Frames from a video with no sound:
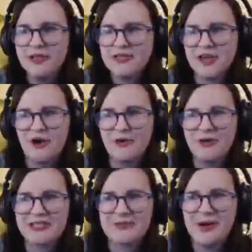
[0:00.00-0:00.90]
It's a whole new
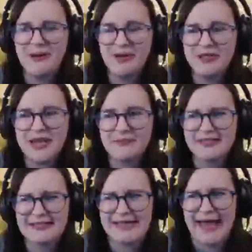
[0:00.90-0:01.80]
experience. I'm
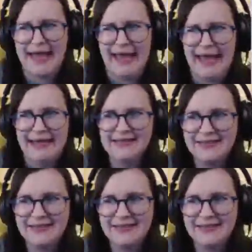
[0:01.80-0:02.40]
scared.